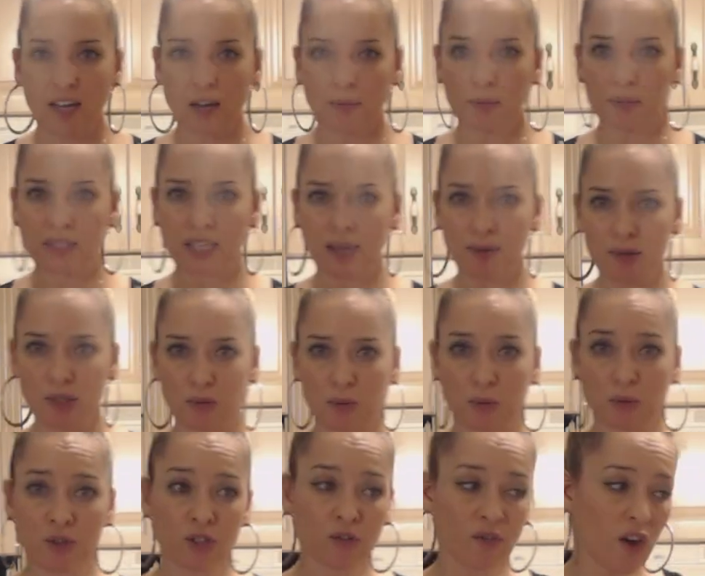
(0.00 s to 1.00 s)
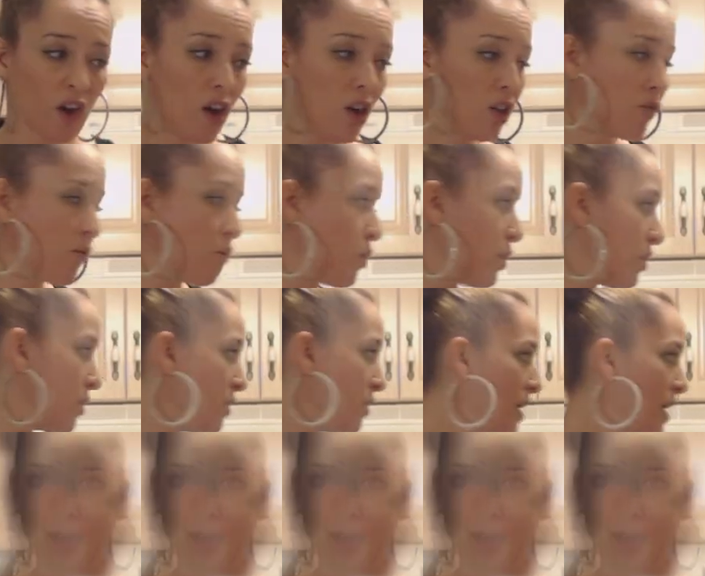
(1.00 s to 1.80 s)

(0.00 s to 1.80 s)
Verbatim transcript: a couple tablespoons of olive oil.